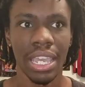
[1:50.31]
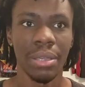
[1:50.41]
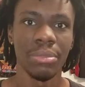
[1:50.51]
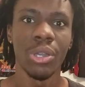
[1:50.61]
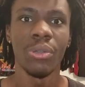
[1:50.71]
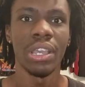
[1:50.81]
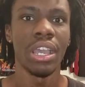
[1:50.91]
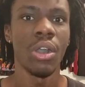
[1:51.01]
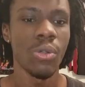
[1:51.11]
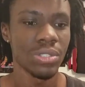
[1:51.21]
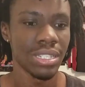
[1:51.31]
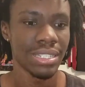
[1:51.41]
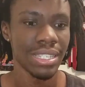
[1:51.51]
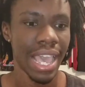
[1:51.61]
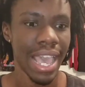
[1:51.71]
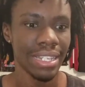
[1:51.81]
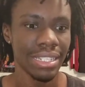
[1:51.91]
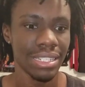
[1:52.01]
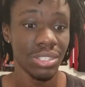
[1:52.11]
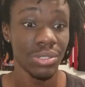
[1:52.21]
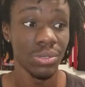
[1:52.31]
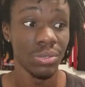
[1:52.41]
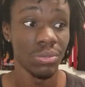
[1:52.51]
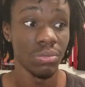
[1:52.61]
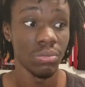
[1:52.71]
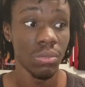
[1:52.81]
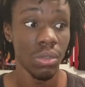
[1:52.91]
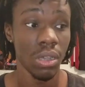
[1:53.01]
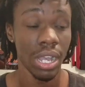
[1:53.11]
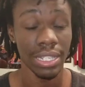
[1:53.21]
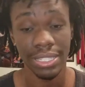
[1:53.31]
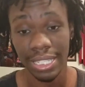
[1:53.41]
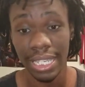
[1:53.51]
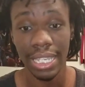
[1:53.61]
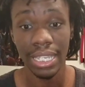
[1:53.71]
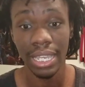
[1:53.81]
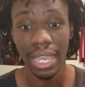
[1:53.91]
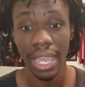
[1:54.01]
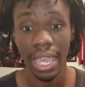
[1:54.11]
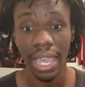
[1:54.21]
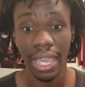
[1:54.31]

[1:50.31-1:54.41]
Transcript: him knowing Ozen's tactics to a T,